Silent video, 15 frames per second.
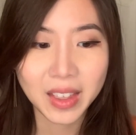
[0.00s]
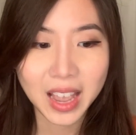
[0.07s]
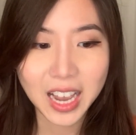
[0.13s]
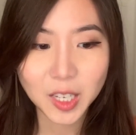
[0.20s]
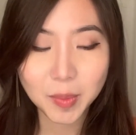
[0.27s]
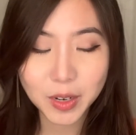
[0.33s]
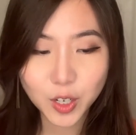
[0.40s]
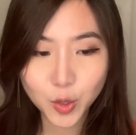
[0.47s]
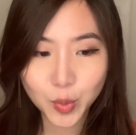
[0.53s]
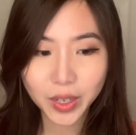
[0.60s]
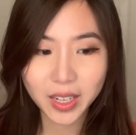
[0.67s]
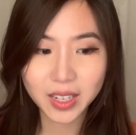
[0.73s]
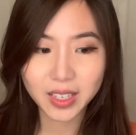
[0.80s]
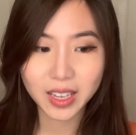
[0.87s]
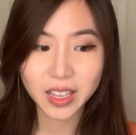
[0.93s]
as much as we
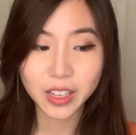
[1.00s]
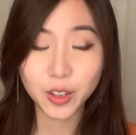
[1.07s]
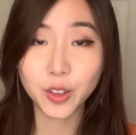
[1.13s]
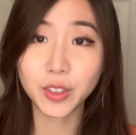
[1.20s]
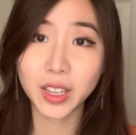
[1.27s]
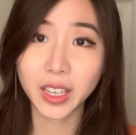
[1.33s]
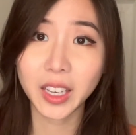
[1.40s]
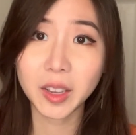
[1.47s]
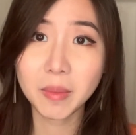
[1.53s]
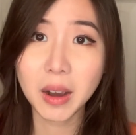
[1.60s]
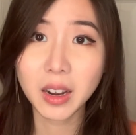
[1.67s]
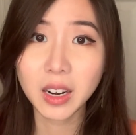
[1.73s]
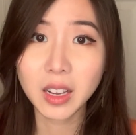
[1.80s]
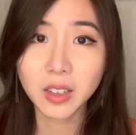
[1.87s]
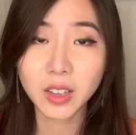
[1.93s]
can say that they're thinking
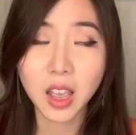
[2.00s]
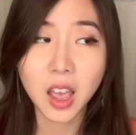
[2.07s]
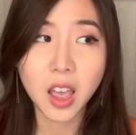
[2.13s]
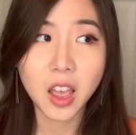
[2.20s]
about us,